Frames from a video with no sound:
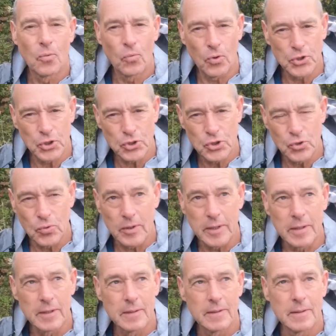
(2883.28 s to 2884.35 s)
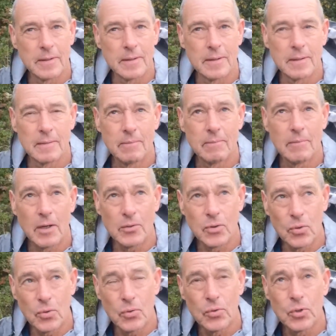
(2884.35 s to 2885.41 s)
what you're doing, and
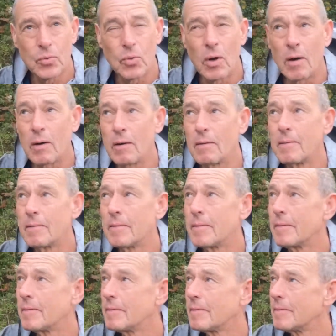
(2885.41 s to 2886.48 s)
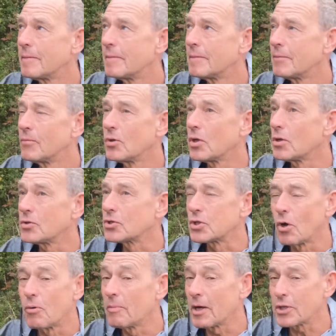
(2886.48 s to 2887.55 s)
who you are. We learn
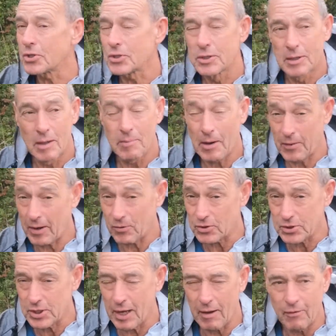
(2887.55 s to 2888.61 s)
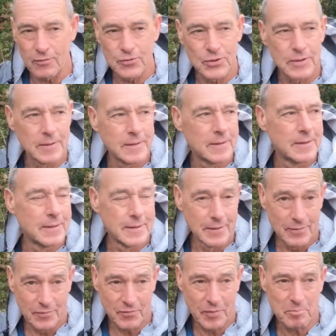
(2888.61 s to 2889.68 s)
so much about ourselves
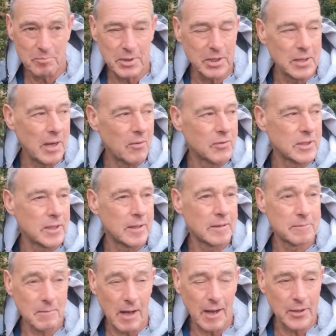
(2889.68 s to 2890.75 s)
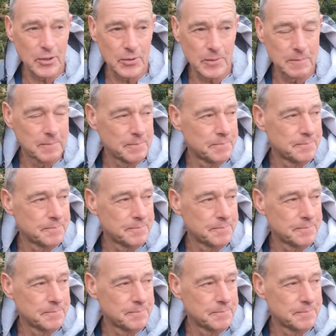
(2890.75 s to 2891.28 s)
from being out here. I do.